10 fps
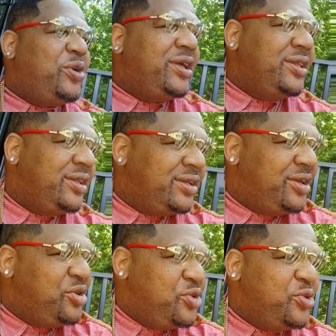when
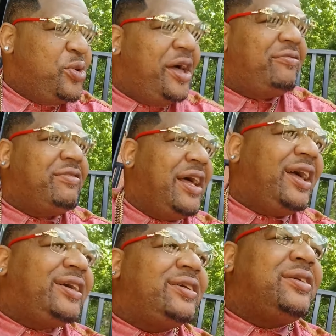you have
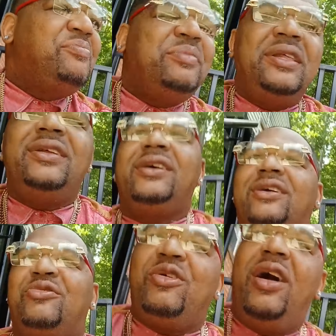not committed a
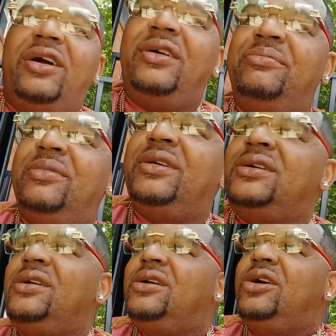crime
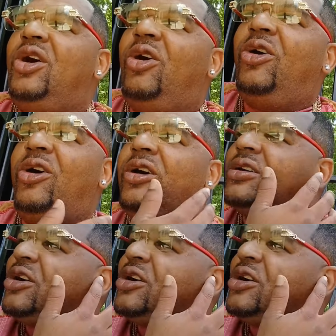or